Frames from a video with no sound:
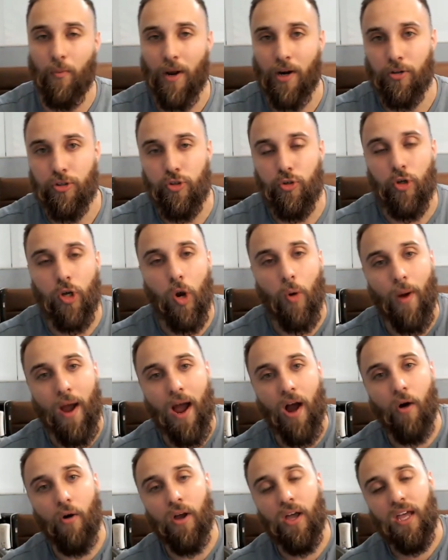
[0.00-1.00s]
Why don't you go
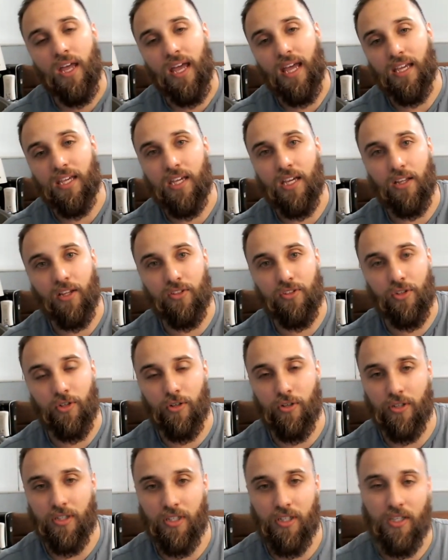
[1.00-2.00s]
out and kill a
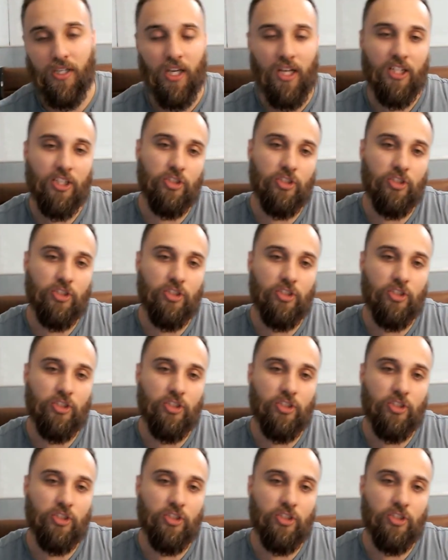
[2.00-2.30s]
turkey,